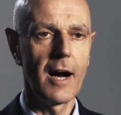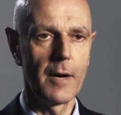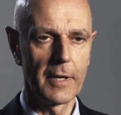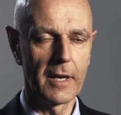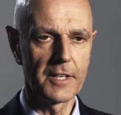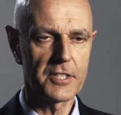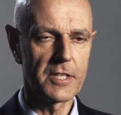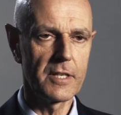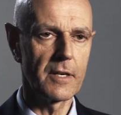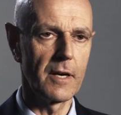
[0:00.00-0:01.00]
I'm
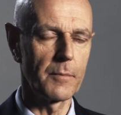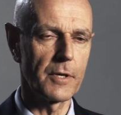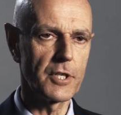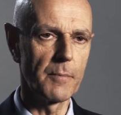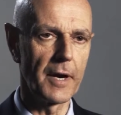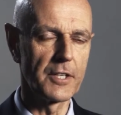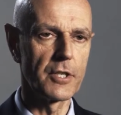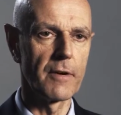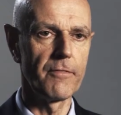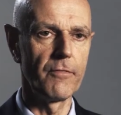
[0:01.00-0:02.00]
Lacey. I'm Project
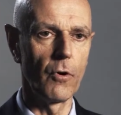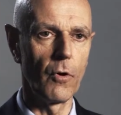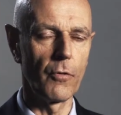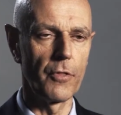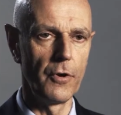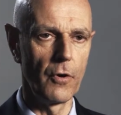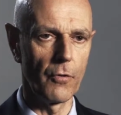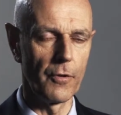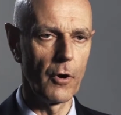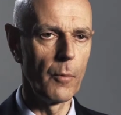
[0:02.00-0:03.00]
Manager for the
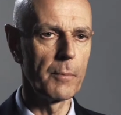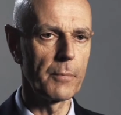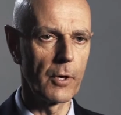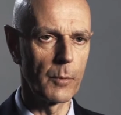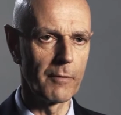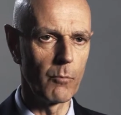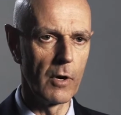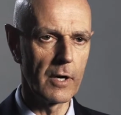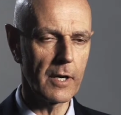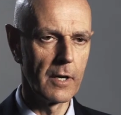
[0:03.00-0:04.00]
Northern Hub Programme of
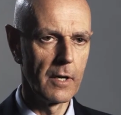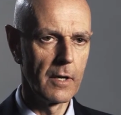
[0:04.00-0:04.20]
Work.